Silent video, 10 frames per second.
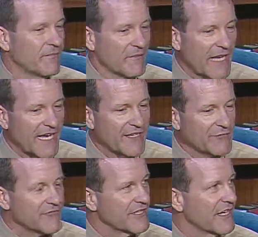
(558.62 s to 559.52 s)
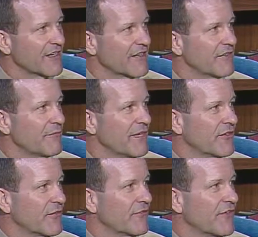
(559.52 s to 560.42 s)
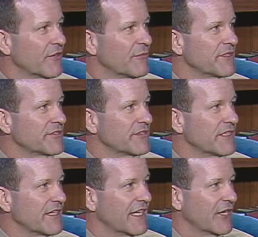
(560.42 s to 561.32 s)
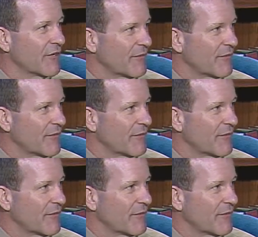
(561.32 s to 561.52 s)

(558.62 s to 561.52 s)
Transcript: items there that have been refurbished in our